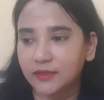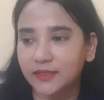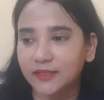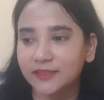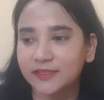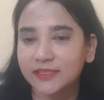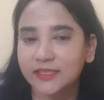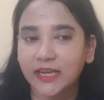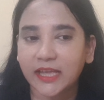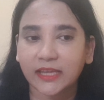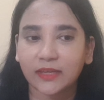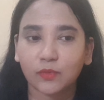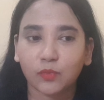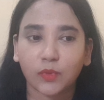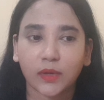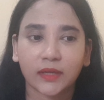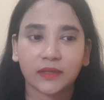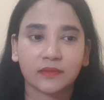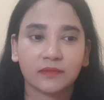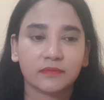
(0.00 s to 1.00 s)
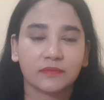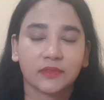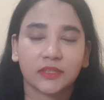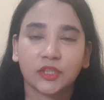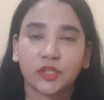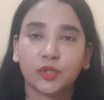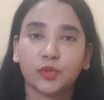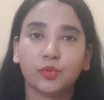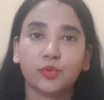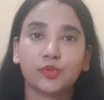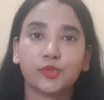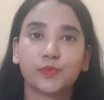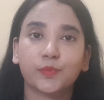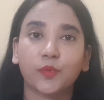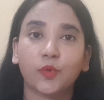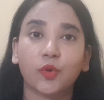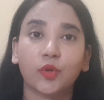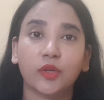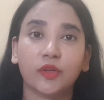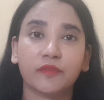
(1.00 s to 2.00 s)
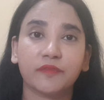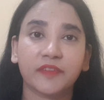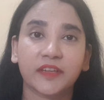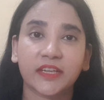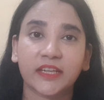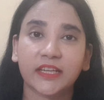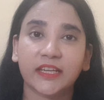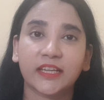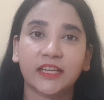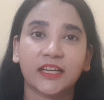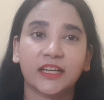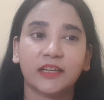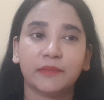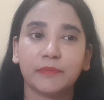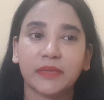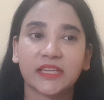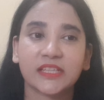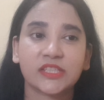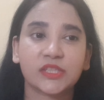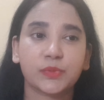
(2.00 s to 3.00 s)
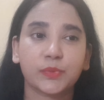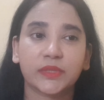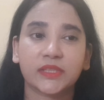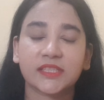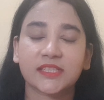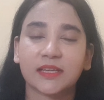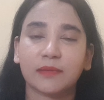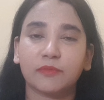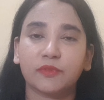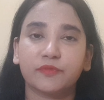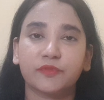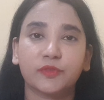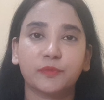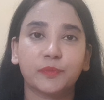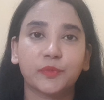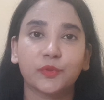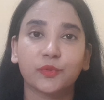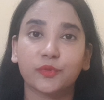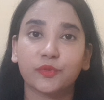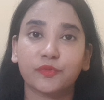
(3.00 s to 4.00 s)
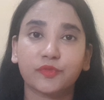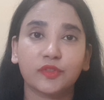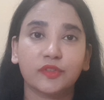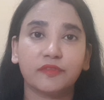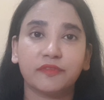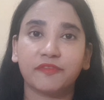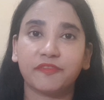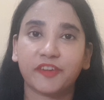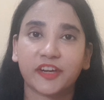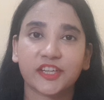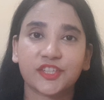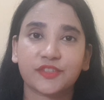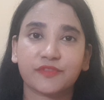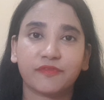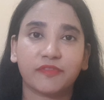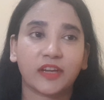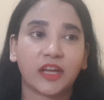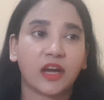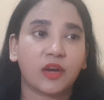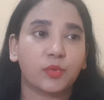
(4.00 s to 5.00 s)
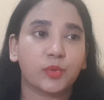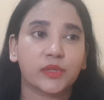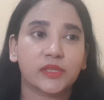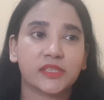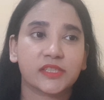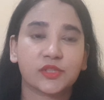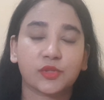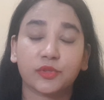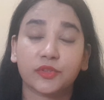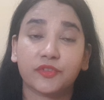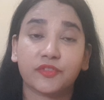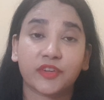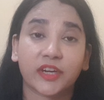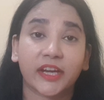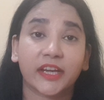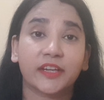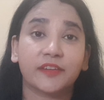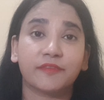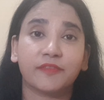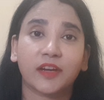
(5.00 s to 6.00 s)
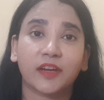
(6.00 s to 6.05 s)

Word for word: It's like one huge bowl of vanilla mixed with some of the beautiful fresh flowers or dried